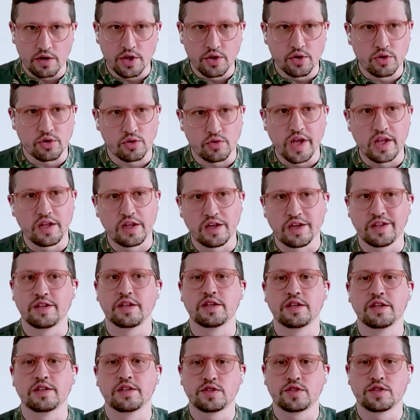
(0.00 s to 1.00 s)
their
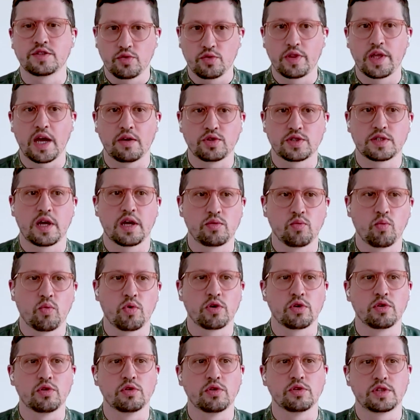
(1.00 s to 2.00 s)
Ukrainianness to the outside
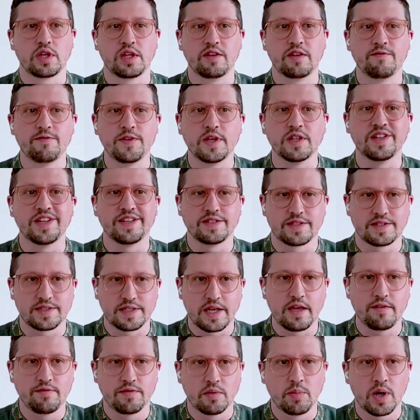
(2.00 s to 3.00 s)
world and feeling
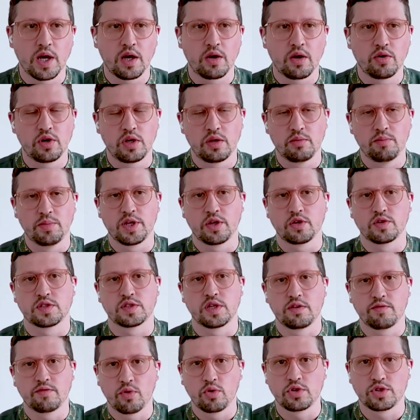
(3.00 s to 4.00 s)
safe about it,
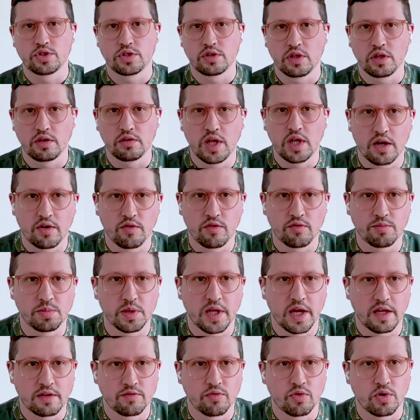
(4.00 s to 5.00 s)
because unfortunately a lot
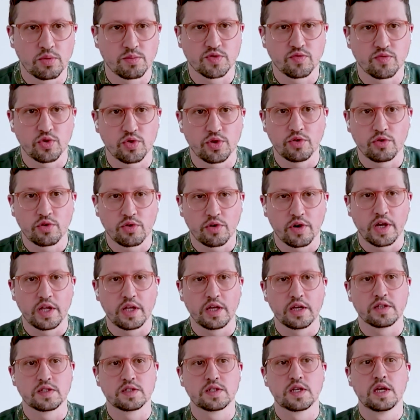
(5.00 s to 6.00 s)
of platforms for
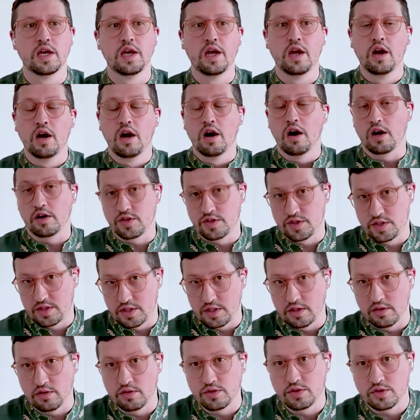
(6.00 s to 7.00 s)
Ukrainians are
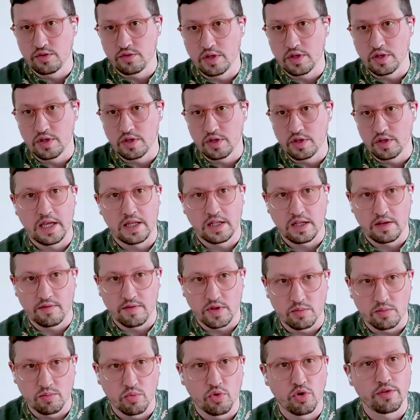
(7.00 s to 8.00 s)
still to the date,
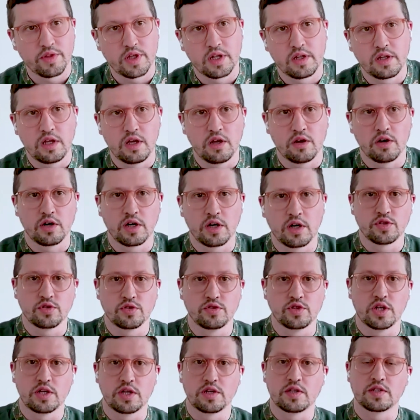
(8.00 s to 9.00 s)
even more than a year
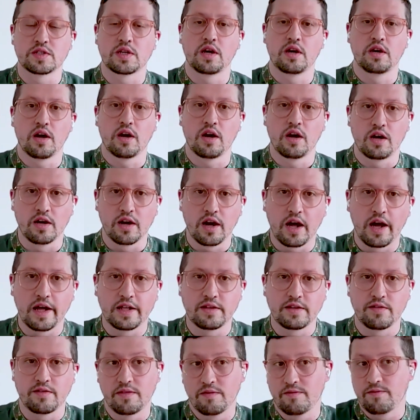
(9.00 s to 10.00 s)
into genocide, are
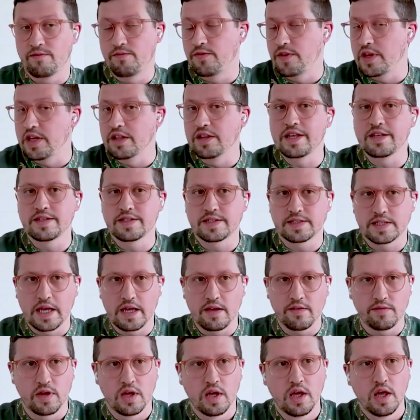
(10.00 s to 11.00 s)
not feeling
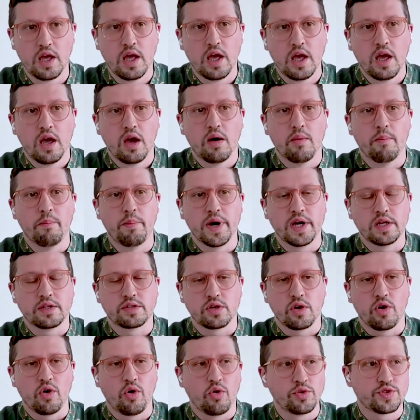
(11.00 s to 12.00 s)
safe.
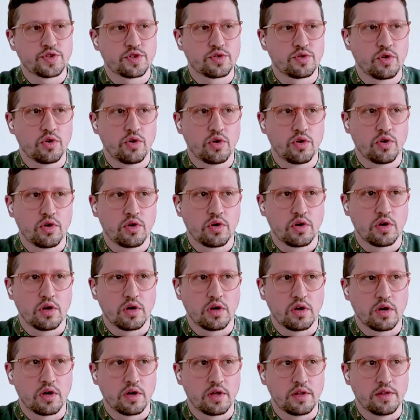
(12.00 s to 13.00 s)
But
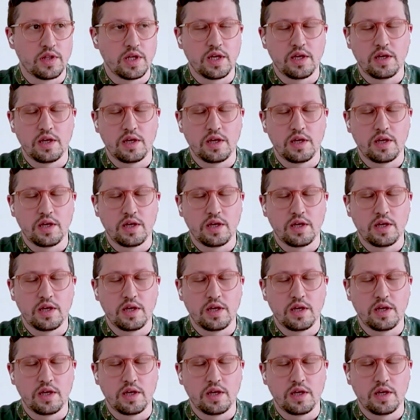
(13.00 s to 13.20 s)
also